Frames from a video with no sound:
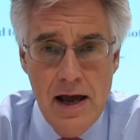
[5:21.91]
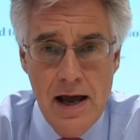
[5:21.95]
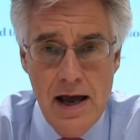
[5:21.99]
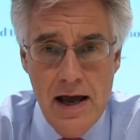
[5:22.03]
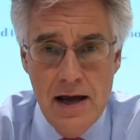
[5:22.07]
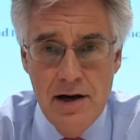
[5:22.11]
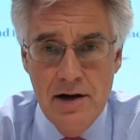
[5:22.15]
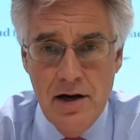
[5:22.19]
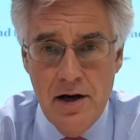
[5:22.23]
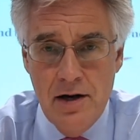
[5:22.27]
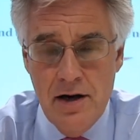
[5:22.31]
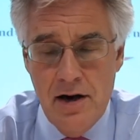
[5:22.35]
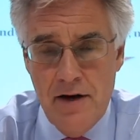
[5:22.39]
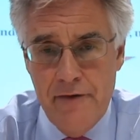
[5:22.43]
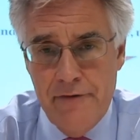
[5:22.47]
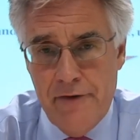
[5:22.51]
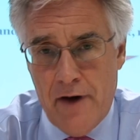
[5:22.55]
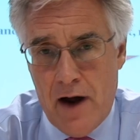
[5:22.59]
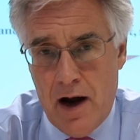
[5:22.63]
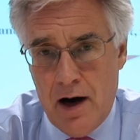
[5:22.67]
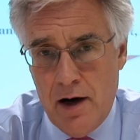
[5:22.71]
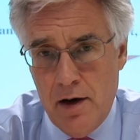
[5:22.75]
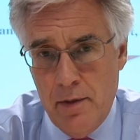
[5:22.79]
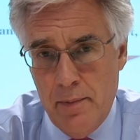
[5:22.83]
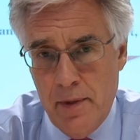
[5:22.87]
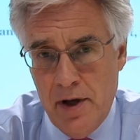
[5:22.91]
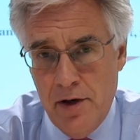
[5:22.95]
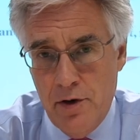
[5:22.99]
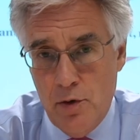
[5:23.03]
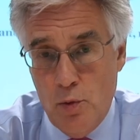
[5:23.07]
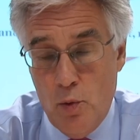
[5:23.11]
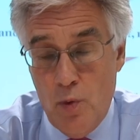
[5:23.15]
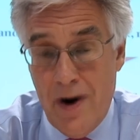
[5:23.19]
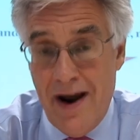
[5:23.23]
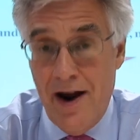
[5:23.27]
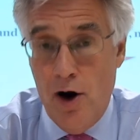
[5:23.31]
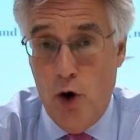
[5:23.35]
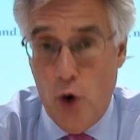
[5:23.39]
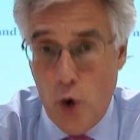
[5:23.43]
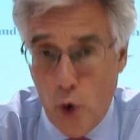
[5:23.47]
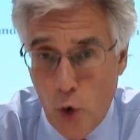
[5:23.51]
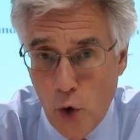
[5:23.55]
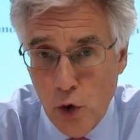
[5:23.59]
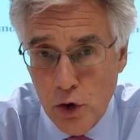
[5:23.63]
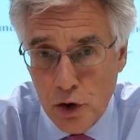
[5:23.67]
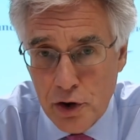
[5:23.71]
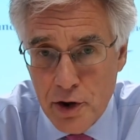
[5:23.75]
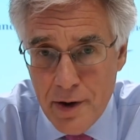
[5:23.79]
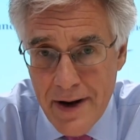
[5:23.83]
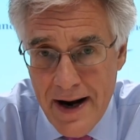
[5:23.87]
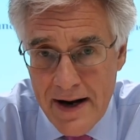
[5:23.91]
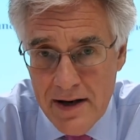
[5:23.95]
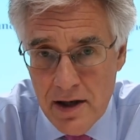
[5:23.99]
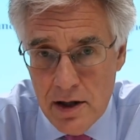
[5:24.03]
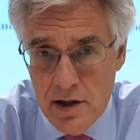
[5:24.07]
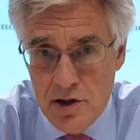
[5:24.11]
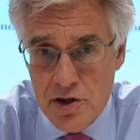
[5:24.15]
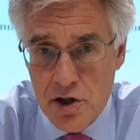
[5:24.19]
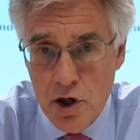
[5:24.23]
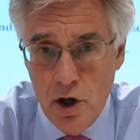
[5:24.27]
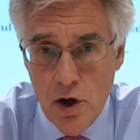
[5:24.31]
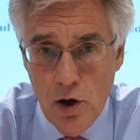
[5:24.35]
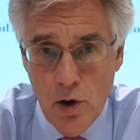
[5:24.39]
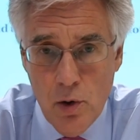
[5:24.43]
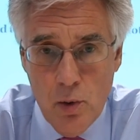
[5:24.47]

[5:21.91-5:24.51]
in an environment where all credit